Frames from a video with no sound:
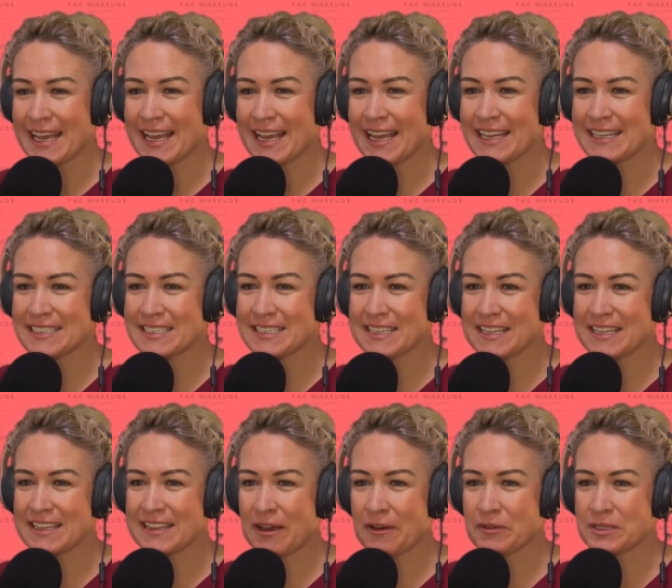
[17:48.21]
and
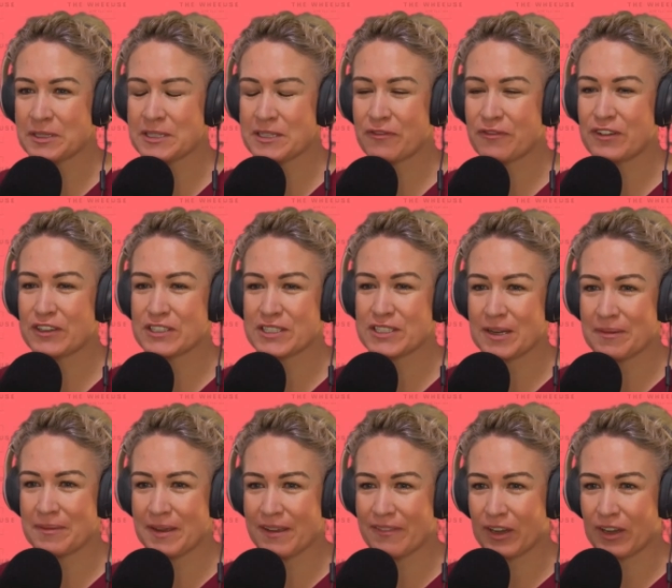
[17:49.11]
that was the first
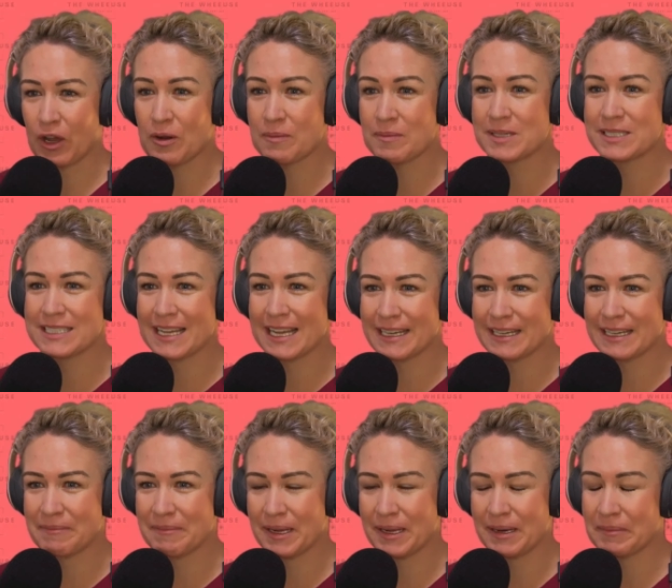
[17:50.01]
time I ever
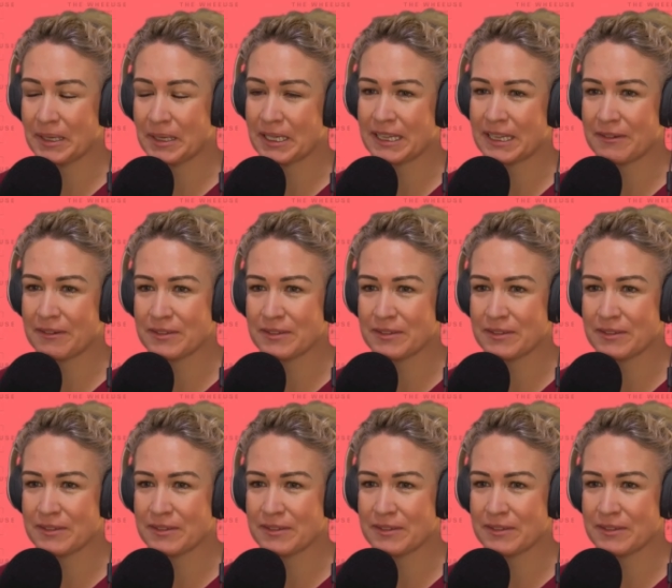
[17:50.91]
commentated mountain bike.